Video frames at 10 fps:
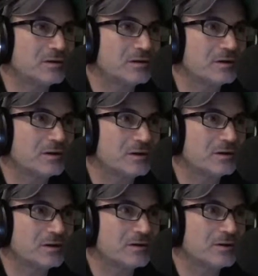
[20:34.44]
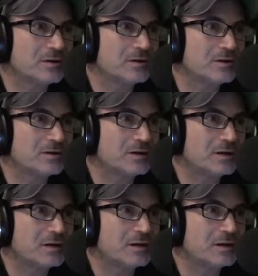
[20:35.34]
He would pick up
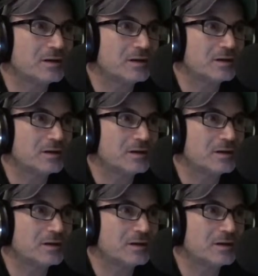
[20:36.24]
champagne for them.